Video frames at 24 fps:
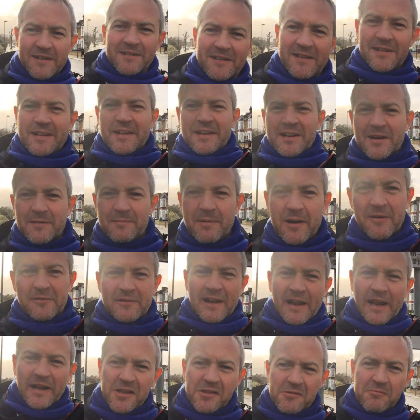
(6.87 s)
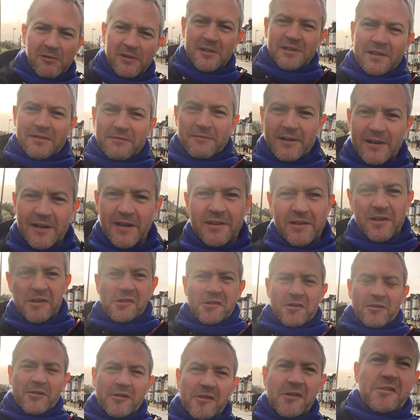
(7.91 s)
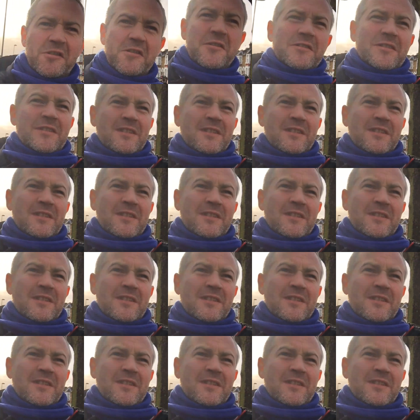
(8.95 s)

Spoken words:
hear about next? What do you want to discuss?